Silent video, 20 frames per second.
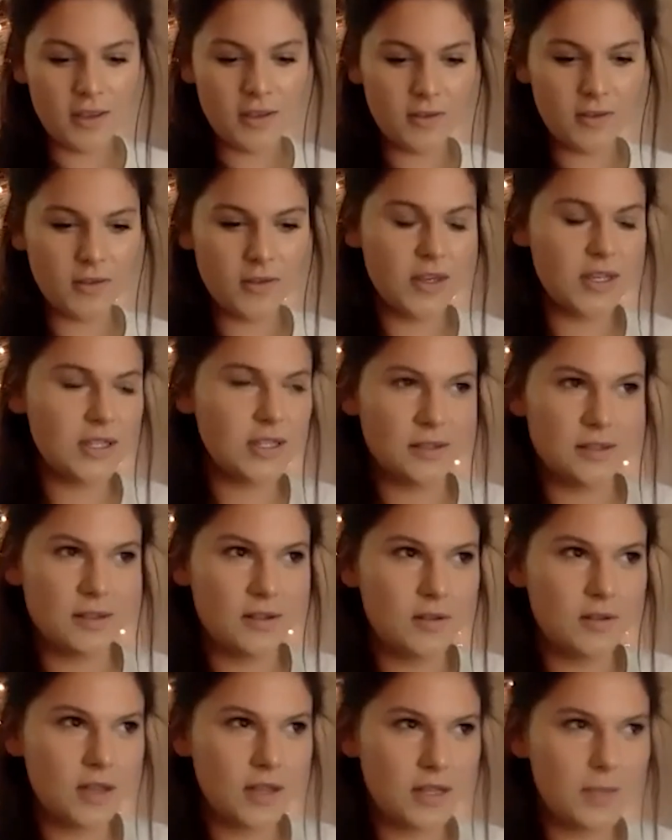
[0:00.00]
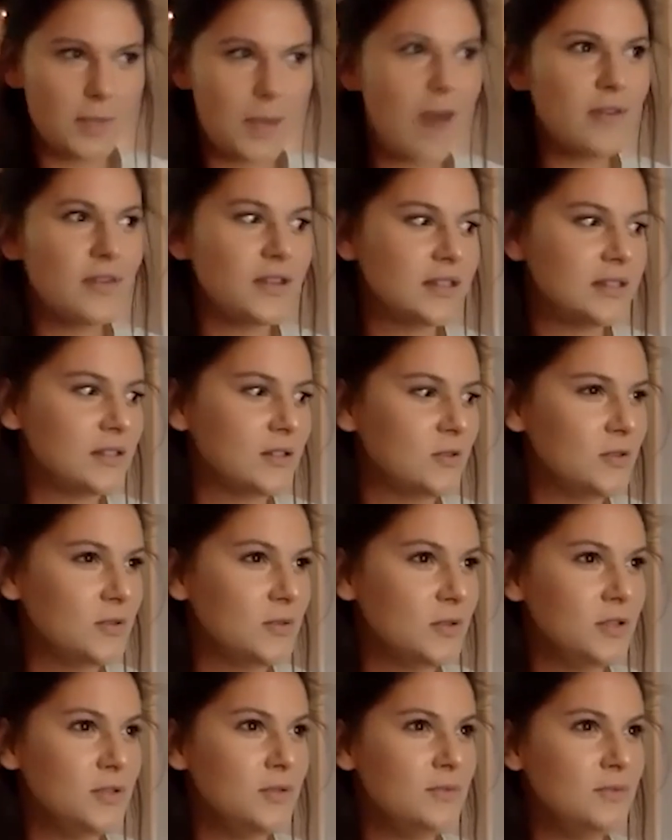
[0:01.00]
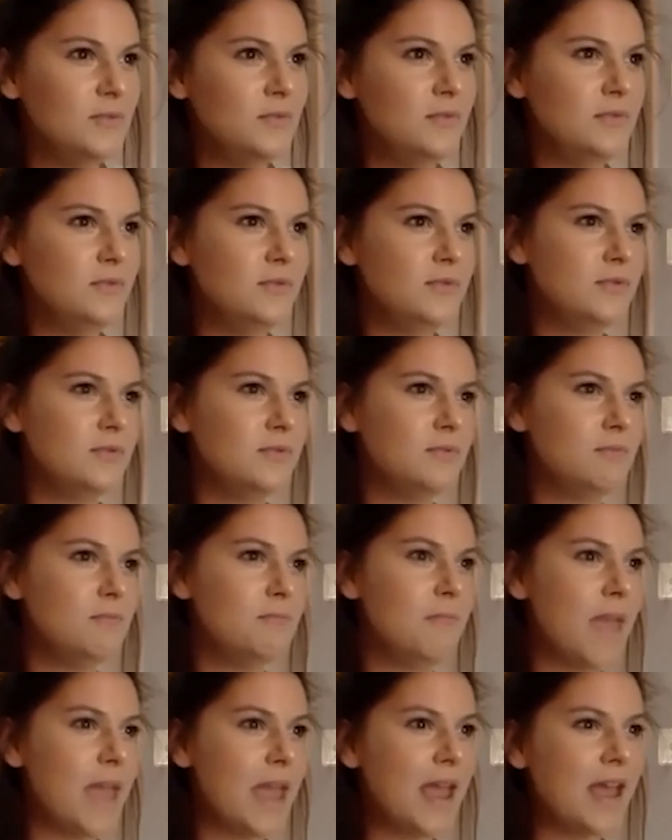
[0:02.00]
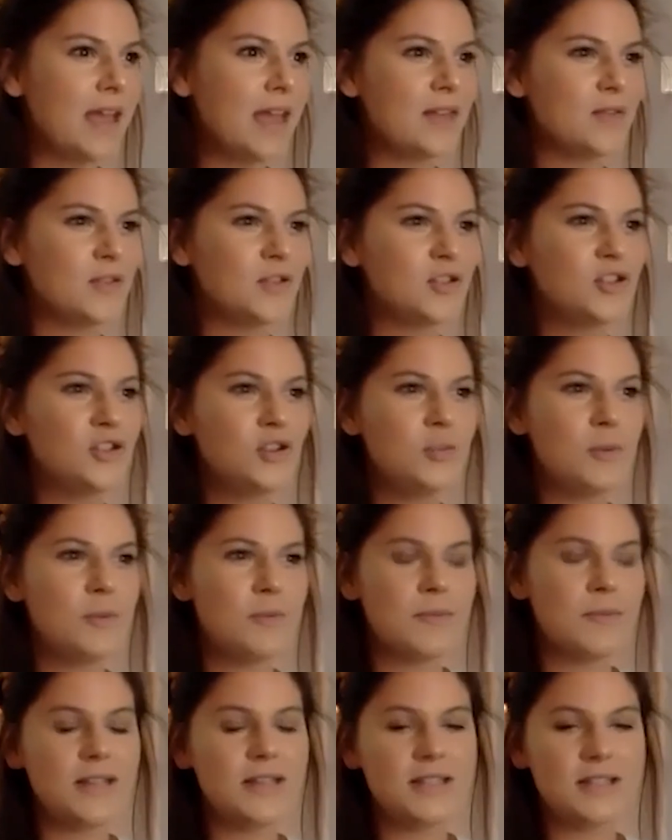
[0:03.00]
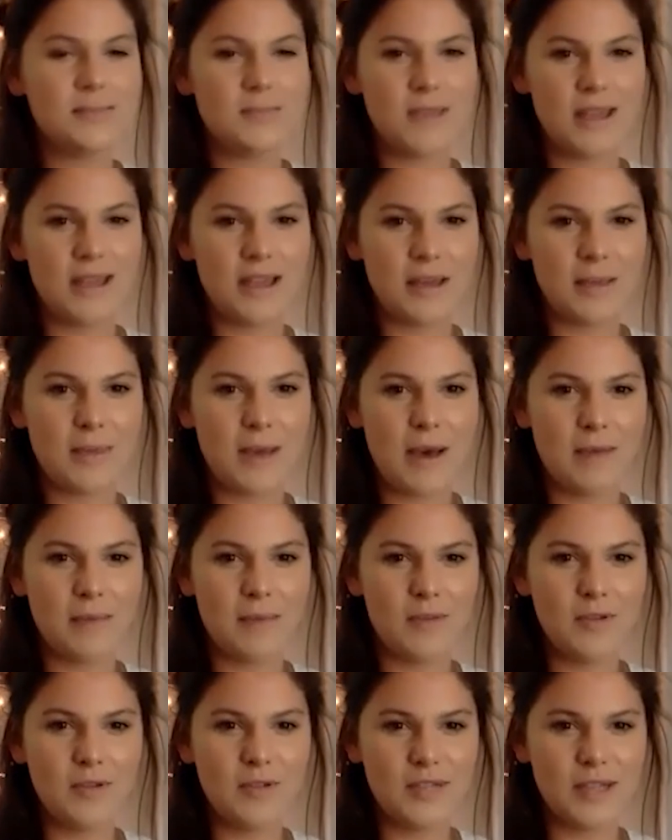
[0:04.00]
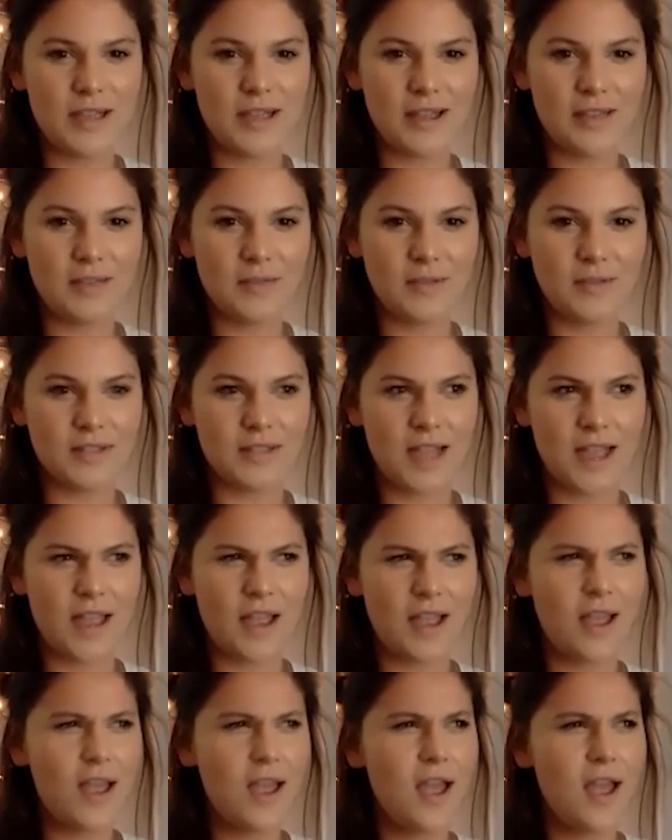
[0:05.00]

this. It's about this man that was super mean to me about music and was like